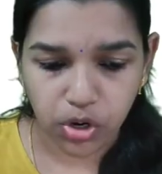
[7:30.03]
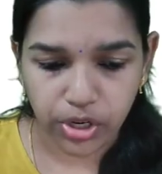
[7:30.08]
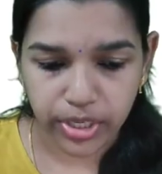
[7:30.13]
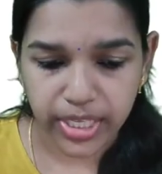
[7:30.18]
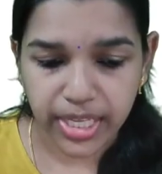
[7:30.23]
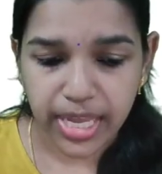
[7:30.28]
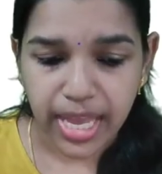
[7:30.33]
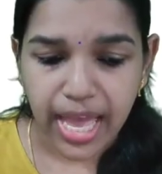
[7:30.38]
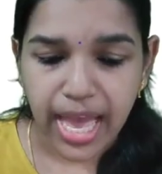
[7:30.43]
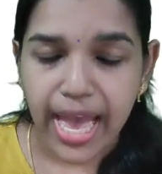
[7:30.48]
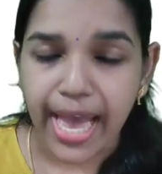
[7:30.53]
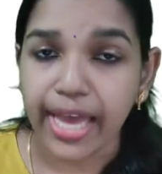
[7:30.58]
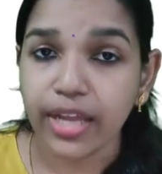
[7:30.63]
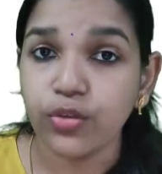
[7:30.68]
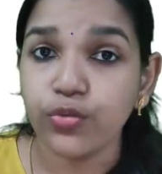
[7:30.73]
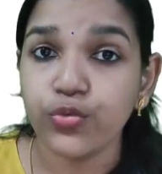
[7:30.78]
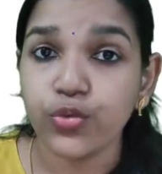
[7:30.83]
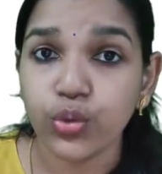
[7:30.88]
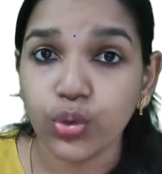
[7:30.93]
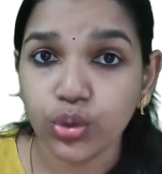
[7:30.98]
body
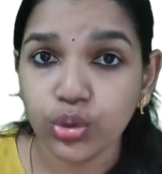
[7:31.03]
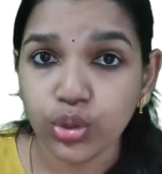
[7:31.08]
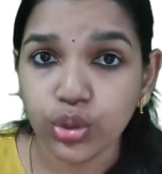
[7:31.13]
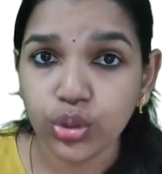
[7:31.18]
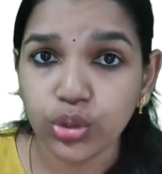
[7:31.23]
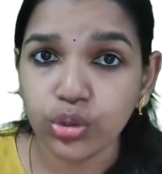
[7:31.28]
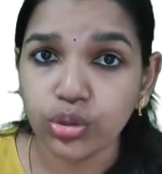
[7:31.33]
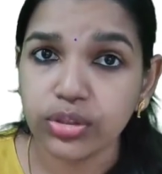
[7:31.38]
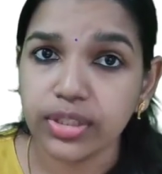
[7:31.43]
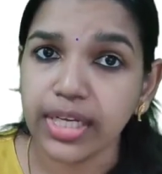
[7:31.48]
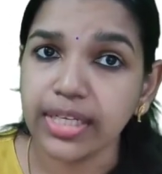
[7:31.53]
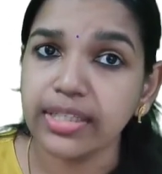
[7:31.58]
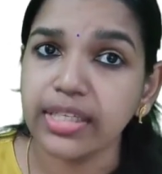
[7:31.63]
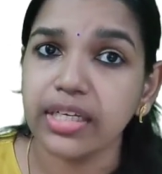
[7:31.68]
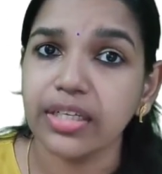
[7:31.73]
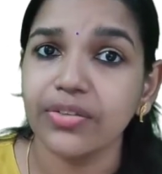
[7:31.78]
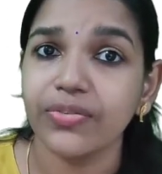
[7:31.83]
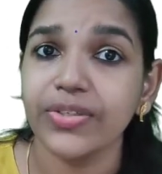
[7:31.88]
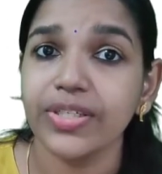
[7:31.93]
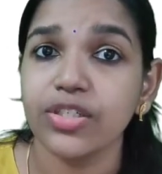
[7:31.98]
and
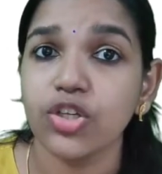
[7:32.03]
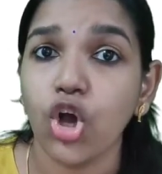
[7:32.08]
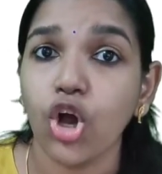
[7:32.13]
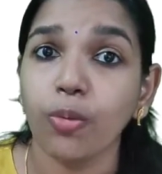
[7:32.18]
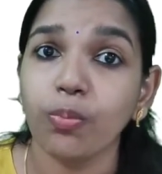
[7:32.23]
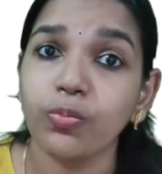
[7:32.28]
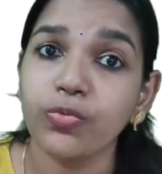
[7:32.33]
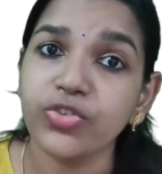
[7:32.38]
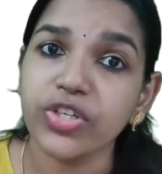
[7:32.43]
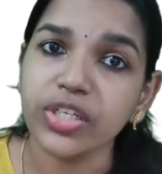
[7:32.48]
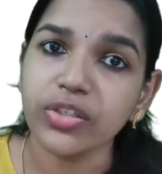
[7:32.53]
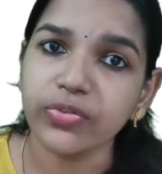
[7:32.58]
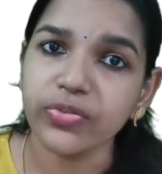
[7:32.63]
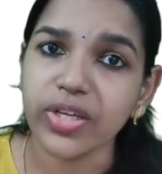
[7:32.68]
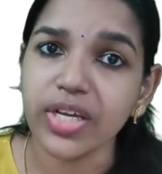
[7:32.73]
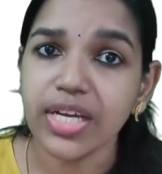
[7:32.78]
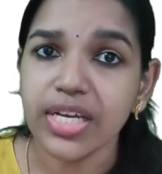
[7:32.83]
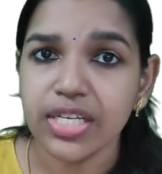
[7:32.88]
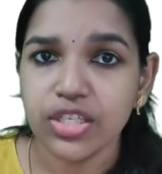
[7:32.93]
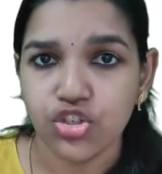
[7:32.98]
Srodharodha that is it
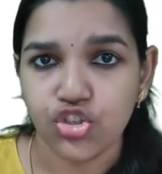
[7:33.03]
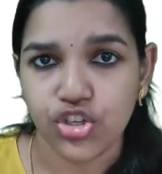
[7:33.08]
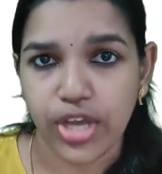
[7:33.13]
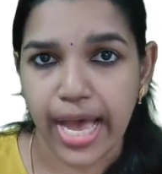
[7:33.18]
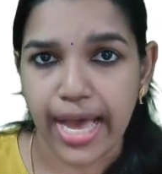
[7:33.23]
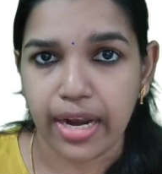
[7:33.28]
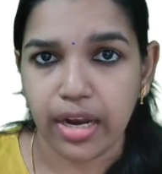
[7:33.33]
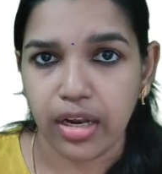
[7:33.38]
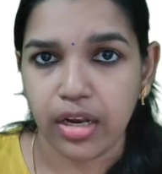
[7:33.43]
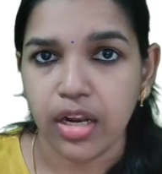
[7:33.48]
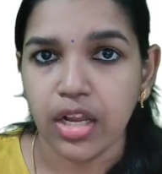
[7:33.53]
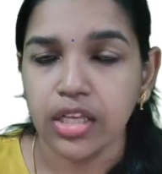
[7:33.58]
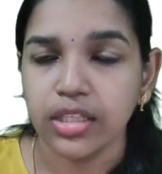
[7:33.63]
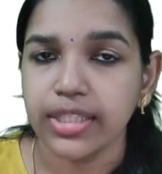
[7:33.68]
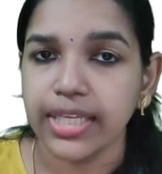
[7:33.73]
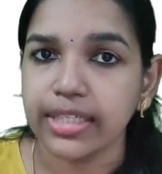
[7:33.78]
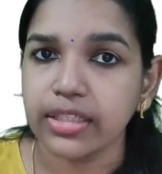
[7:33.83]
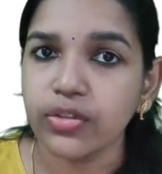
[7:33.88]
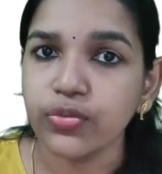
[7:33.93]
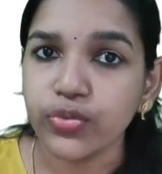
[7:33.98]
obstructs the channel
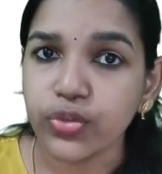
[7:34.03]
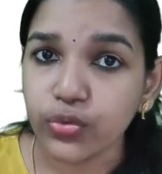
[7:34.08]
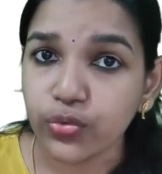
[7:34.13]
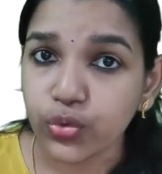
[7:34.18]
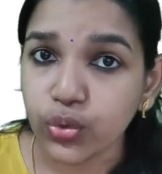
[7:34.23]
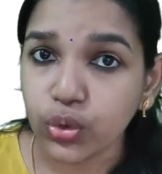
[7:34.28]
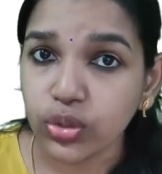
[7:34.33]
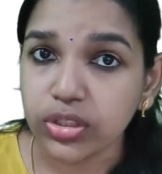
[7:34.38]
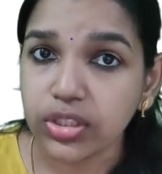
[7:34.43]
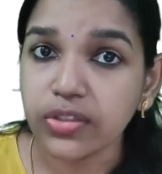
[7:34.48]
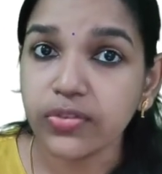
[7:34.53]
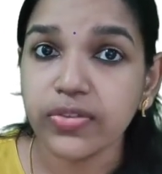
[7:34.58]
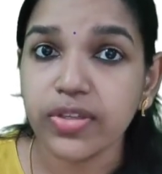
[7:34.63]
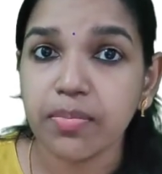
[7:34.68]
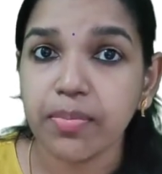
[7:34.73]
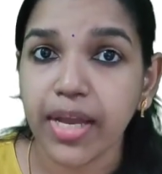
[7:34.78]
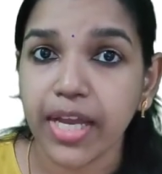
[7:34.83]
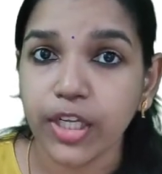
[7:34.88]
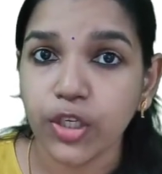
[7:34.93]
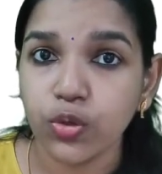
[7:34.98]
that is the
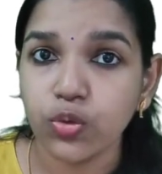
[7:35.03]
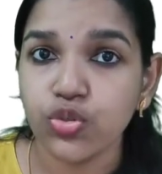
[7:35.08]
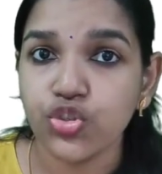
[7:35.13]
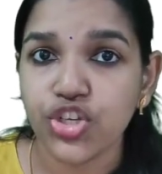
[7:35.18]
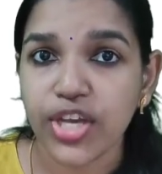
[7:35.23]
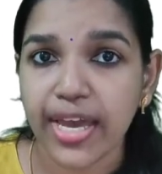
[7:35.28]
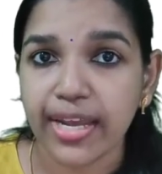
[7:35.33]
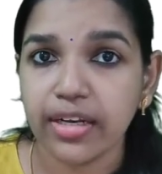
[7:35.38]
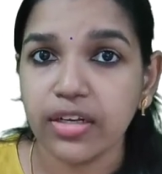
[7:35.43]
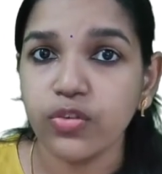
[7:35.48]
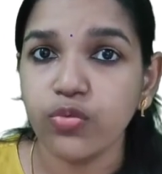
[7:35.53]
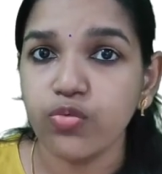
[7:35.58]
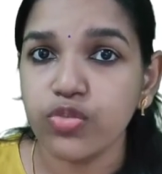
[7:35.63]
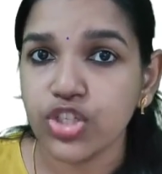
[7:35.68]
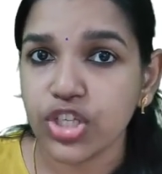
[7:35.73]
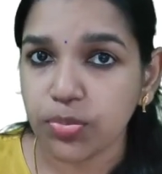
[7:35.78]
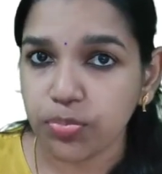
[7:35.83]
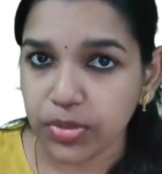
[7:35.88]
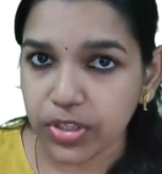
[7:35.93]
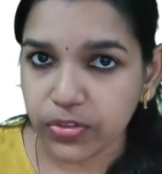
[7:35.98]
Srodhas the minute
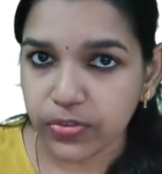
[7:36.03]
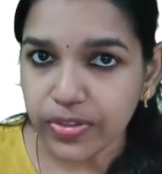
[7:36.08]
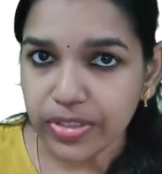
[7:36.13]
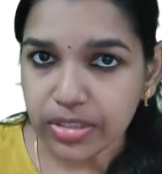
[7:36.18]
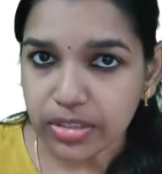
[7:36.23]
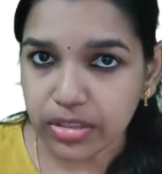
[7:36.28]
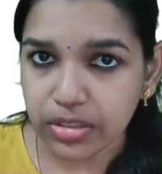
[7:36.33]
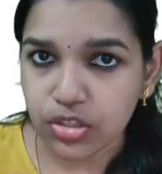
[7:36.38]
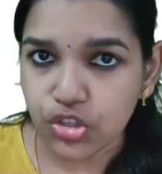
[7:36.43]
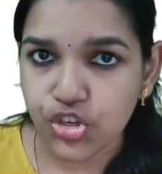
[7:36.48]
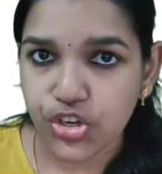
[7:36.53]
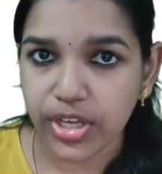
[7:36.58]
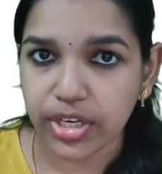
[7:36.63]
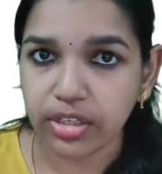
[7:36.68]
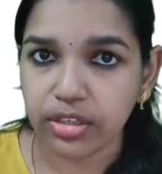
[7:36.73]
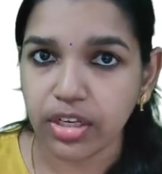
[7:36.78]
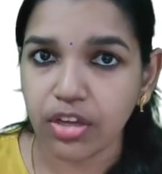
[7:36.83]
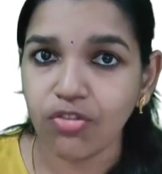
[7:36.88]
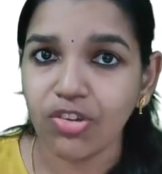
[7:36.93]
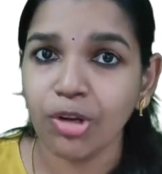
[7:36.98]
channels which are present in the
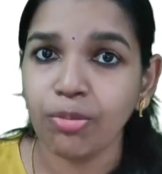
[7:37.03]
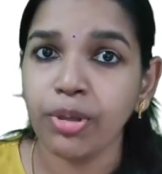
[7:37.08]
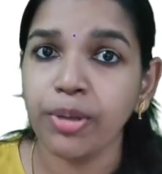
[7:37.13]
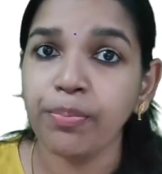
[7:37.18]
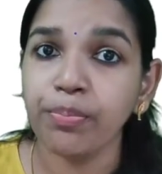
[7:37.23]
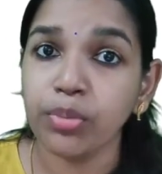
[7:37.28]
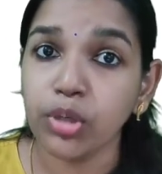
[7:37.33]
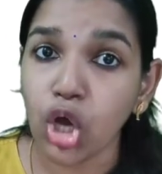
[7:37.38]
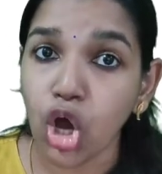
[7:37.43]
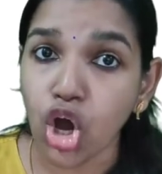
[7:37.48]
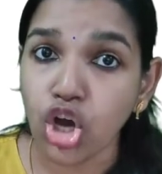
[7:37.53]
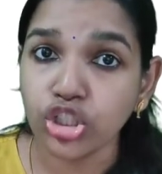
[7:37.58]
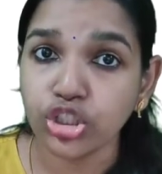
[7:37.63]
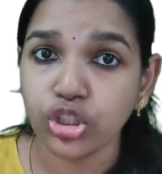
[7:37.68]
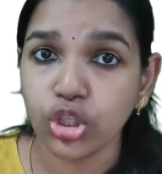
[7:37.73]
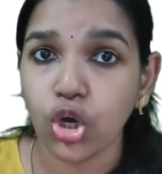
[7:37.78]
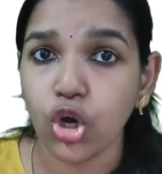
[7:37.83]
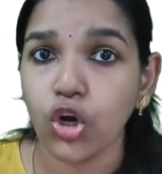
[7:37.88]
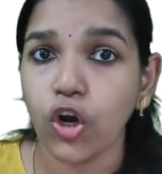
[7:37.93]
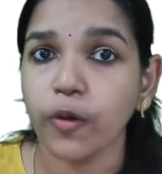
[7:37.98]
Sharira will be
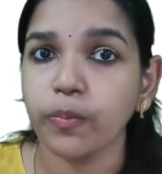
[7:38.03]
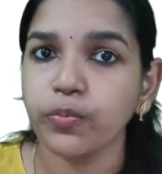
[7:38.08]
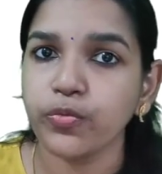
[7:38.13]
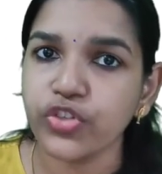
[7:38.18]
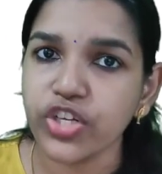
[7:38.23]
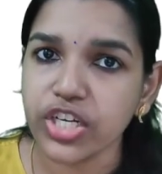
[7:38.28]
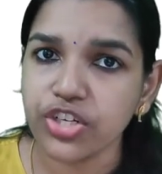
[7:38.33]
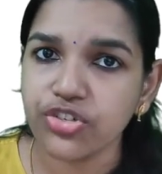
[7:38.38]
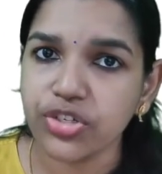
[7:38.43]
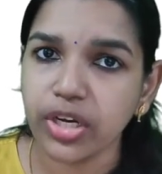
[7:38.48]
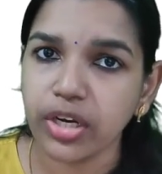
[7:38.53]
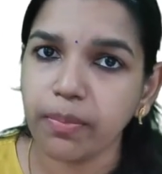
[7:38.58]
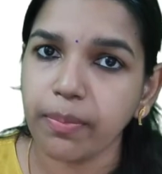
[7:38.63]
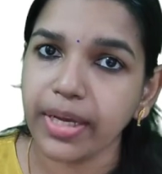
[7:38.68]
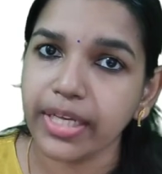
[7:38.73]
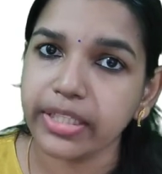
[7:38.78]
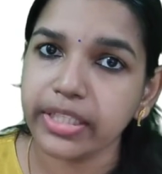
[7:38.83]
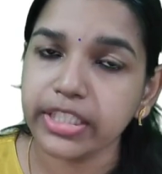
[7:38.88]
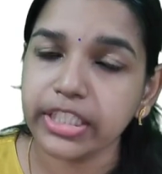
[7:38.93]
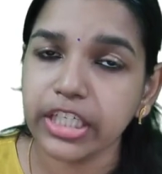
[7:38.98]
blocked or
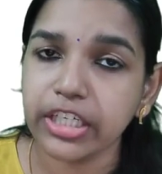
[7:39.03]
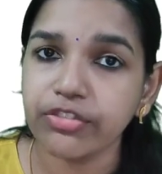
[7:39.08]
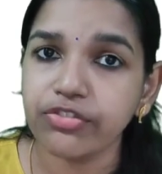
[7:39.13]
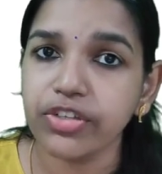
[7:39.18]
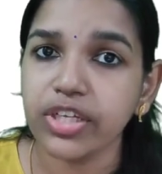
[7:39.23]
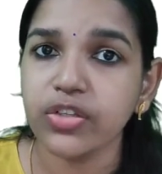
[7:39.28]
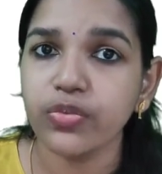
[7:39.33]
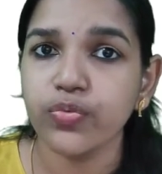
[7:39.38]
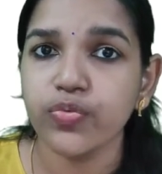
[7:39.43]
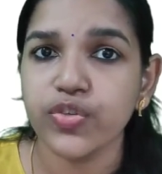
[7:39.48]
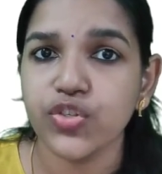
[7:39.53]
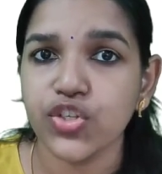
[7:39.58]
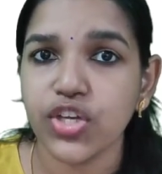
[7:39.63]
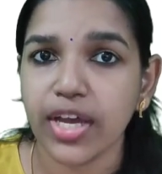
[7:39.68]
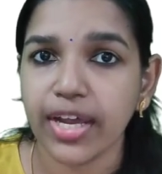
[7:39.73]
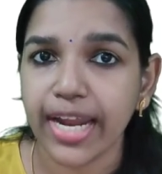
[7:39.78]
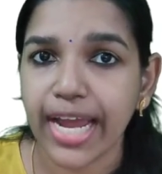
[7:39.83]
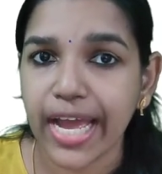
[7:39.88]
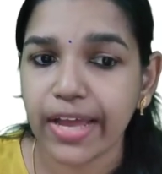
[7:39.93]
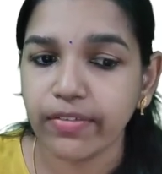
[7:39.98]
obstructed by the Dravyas
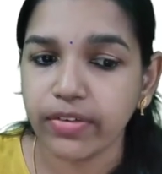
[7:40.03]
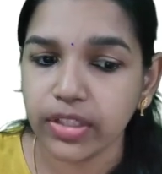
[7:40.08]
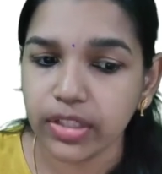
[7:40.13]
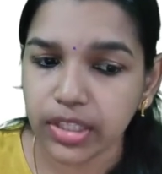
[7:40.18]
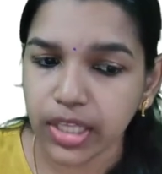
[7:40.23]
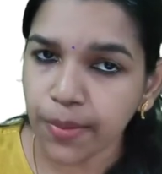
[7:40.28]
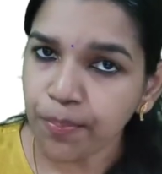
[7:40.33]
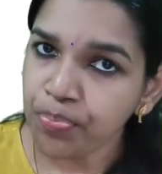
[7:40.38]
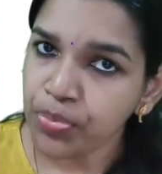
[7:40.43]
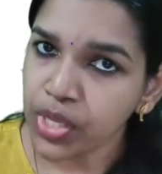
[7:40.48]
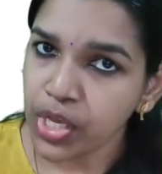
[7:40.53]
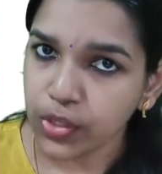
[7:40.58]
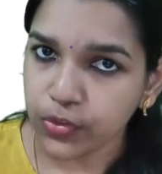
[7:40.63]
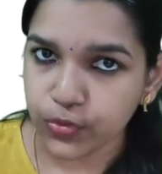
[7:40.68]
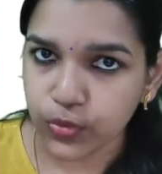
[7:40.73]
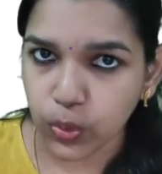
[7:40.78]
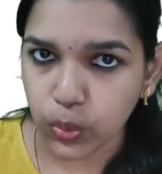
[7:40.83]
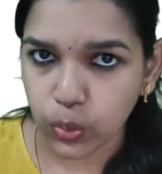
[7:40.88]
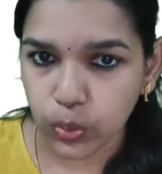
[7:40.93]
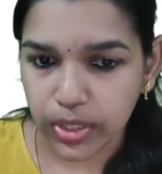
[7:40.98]
which are having the
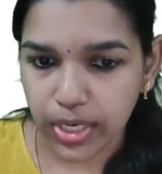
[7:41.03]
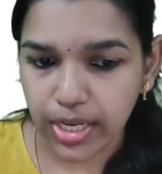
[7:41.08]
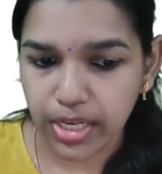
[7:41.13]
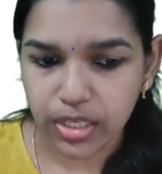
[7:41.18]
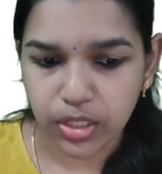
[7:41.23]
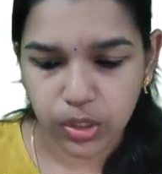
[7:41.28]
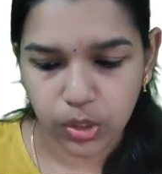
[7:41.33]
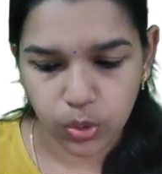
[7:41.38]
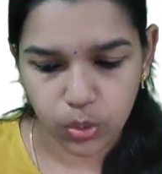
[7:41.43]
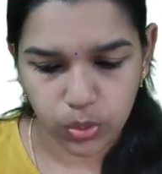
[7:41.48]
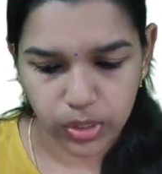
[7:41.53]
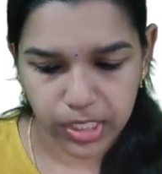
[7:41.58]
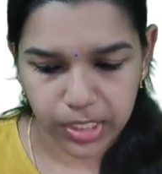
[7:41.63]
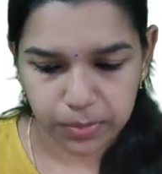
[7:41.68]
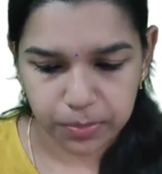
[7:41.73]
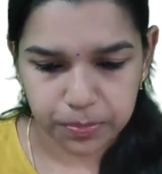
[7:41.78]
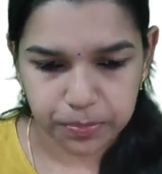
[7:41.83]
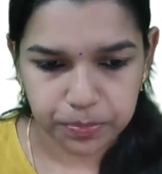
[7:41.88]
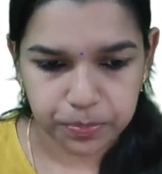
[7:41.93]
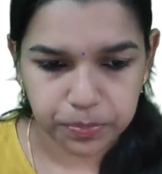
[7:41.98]
Sthula
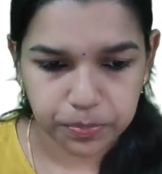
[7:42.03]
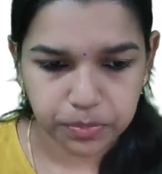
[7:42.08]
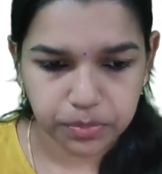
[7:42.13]
Guna.